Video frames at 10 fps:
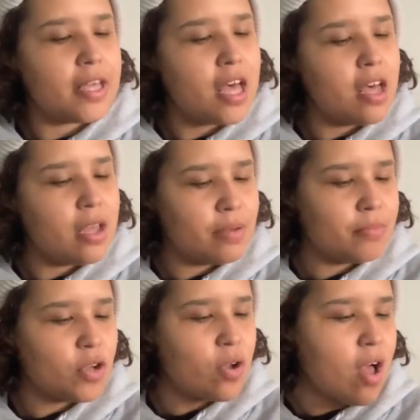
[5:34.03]

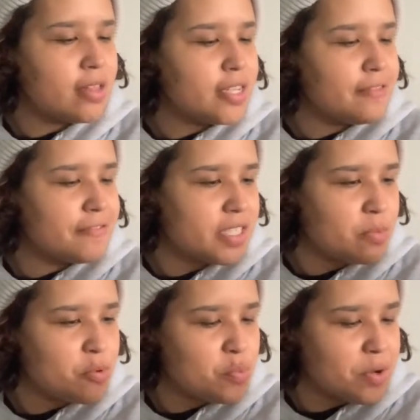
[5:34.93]
Calling
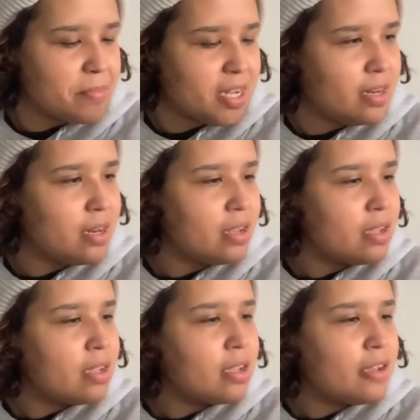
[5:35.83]
Invisible Woman
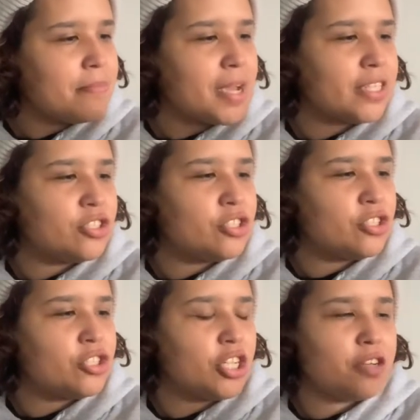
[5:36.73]
by
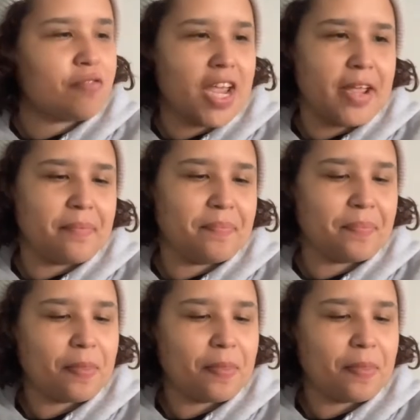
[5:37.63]
Jean Rayne.